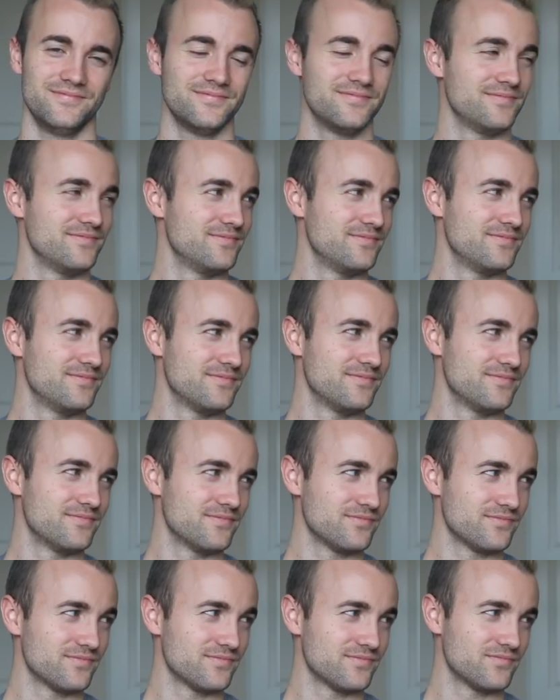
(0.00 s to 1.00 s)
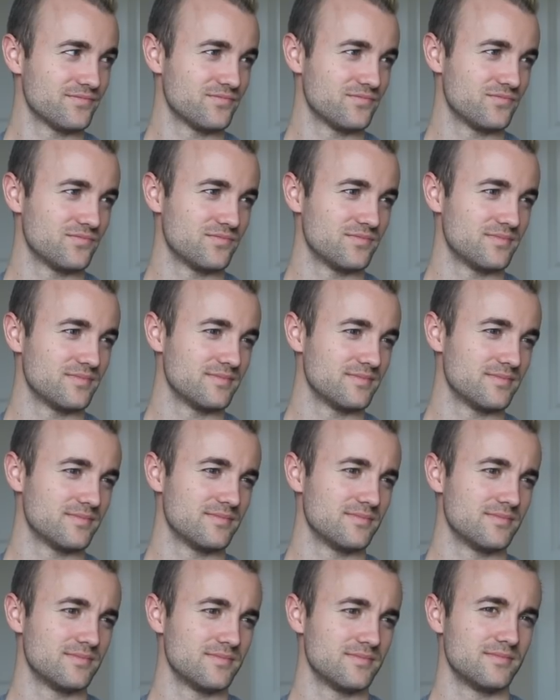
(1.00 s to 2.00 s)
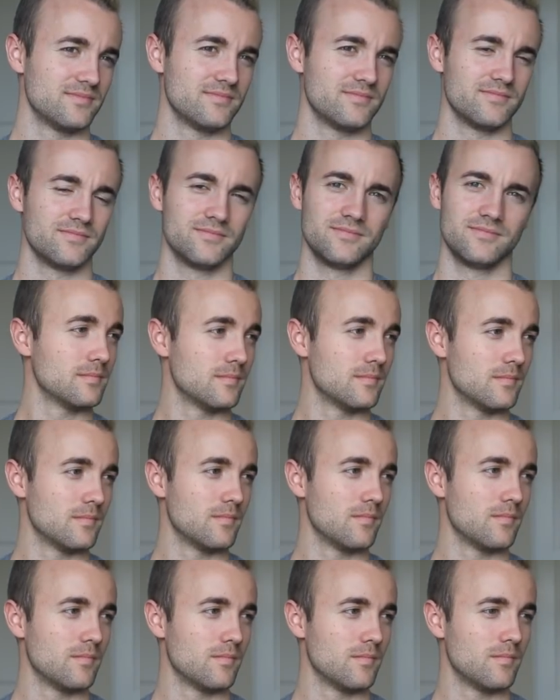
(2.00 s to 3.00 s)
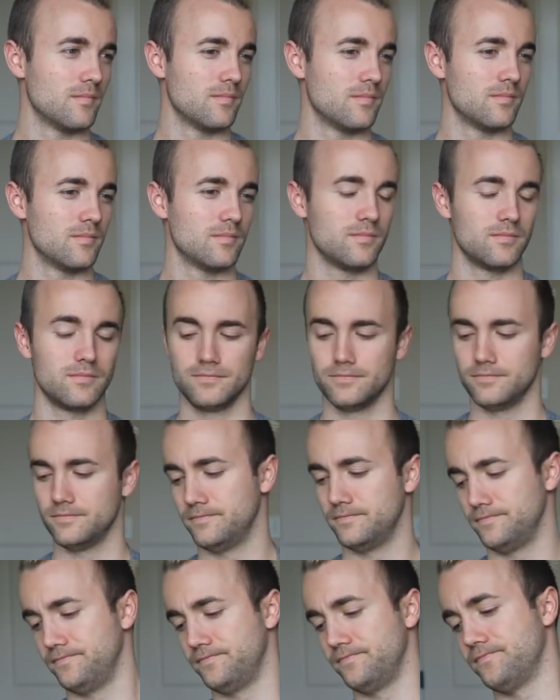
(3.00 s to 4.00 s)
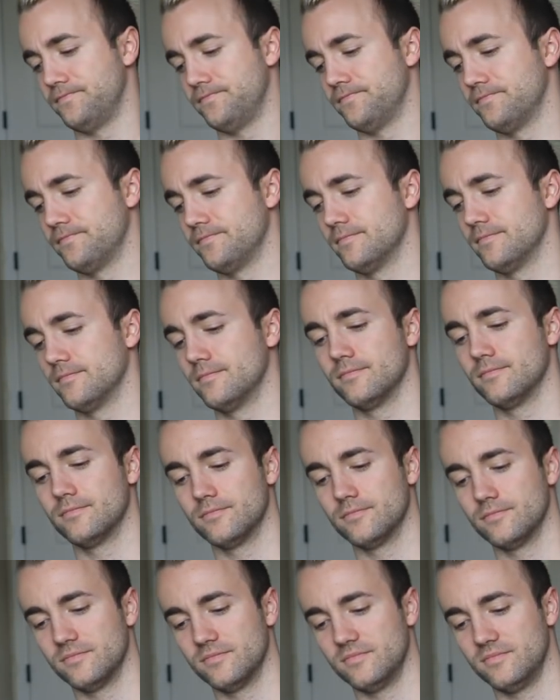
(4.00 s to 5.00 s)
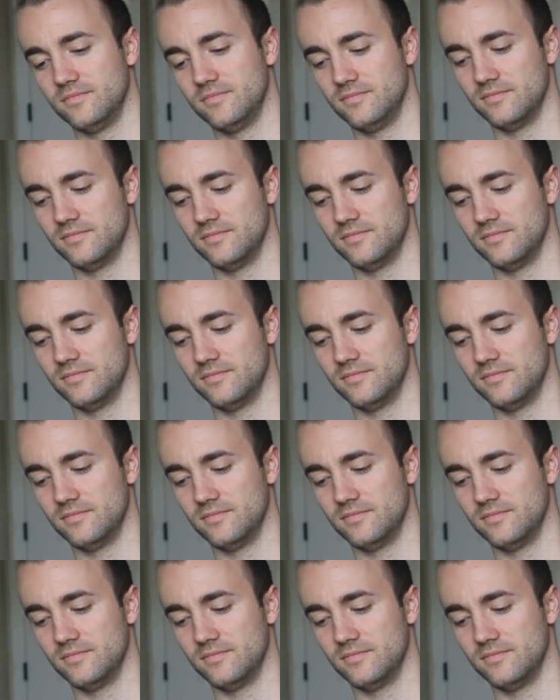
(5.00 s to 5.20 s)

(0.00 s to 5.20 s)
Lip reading: This person isn't speaking.